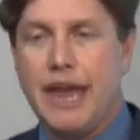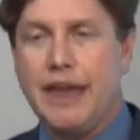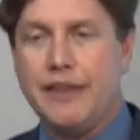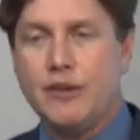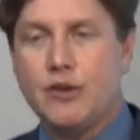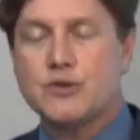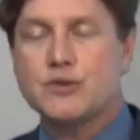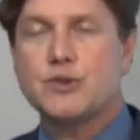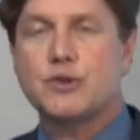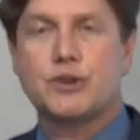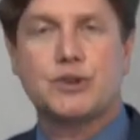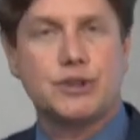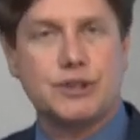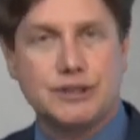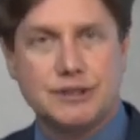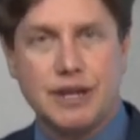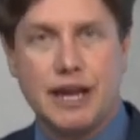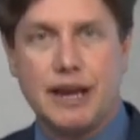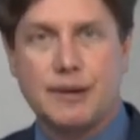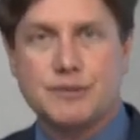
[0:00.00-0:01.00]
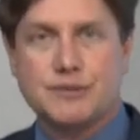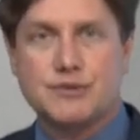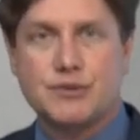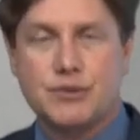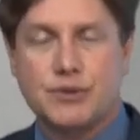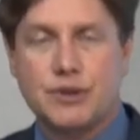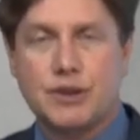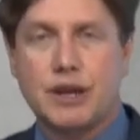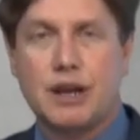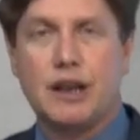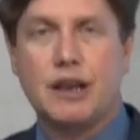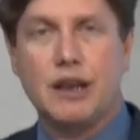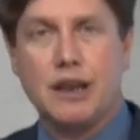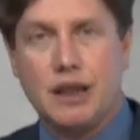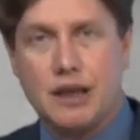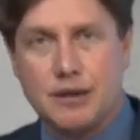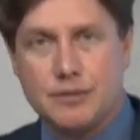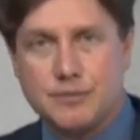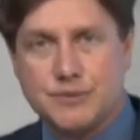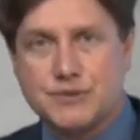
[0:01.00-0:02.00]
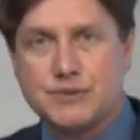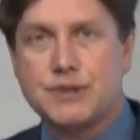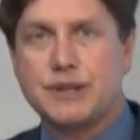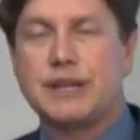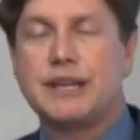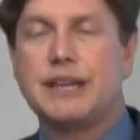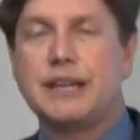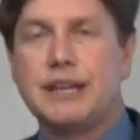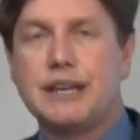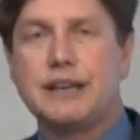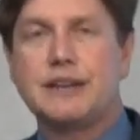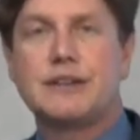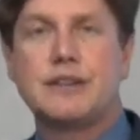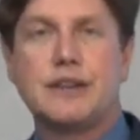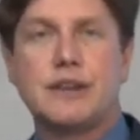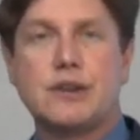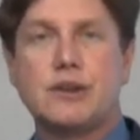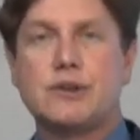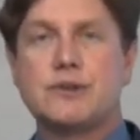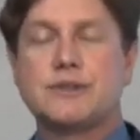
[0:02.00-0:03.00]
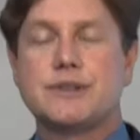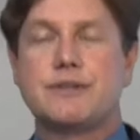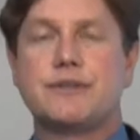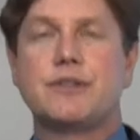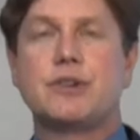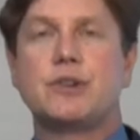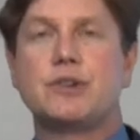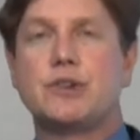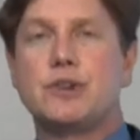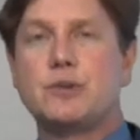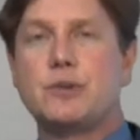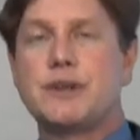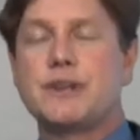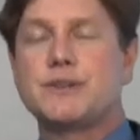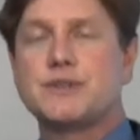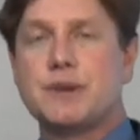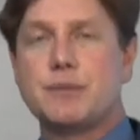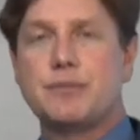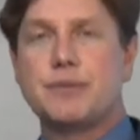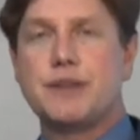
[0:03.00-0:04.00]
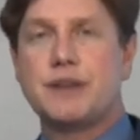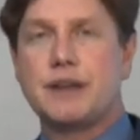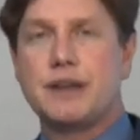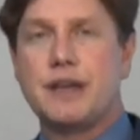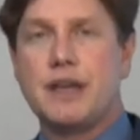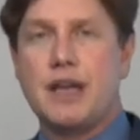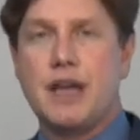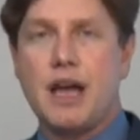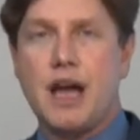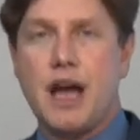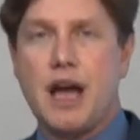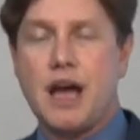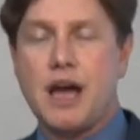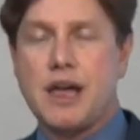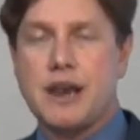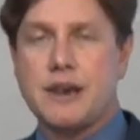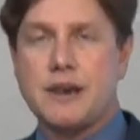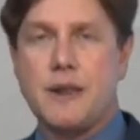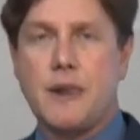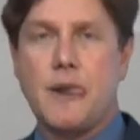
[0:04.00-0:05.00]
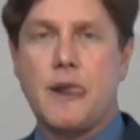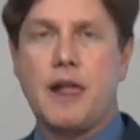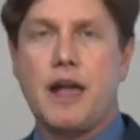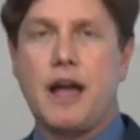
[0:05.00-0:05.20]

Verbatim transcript: And those are good times for the clubs to get into the news if they're doing something on,